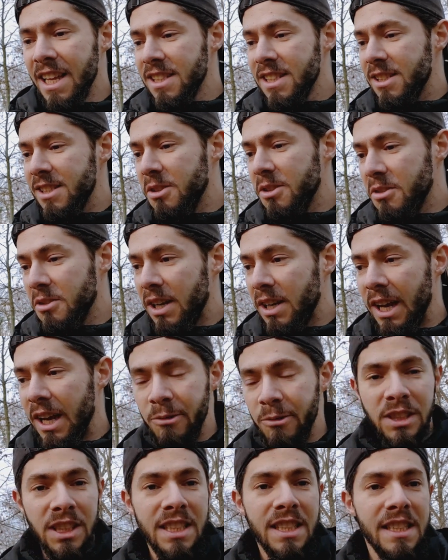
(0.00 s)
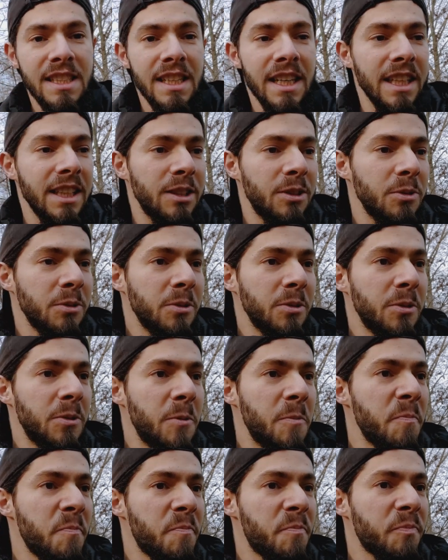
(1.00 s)
so I will just try
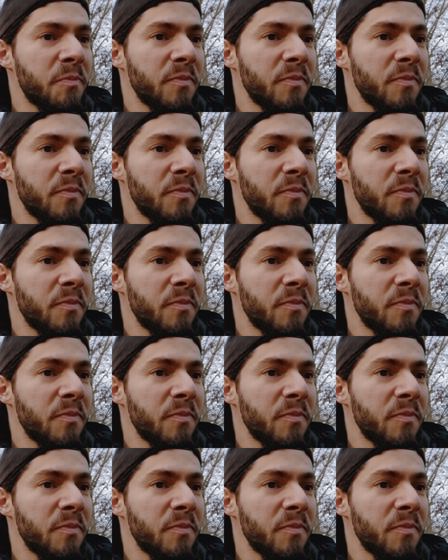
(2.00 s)
to